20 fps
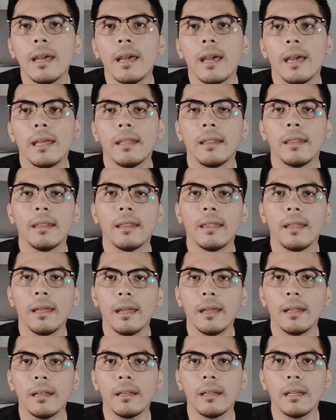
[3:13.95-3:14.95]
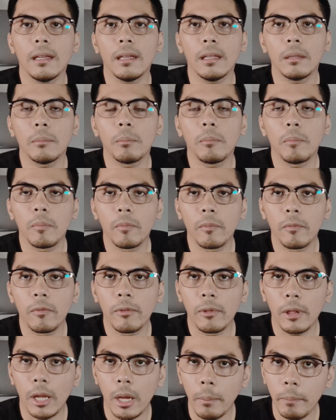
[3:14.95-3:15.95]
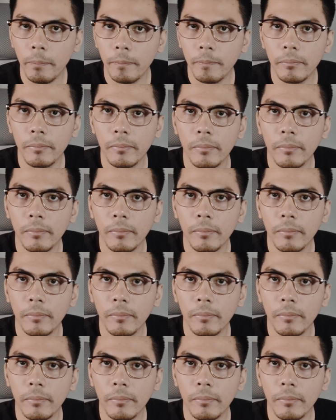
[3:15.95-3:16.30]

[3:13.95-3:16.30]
and then it flops,